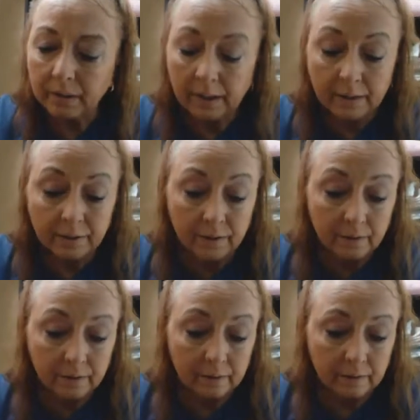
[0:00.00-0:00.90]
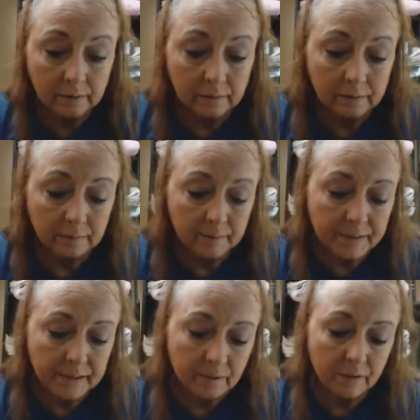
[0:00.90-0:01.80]
under, let me
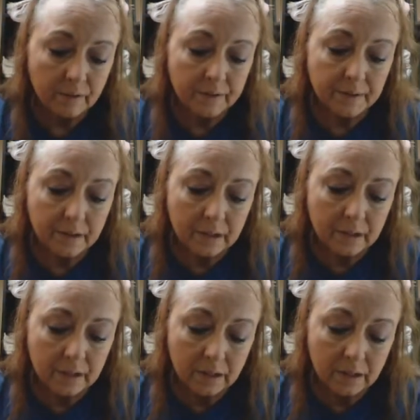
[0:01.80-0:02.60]
see, where is this?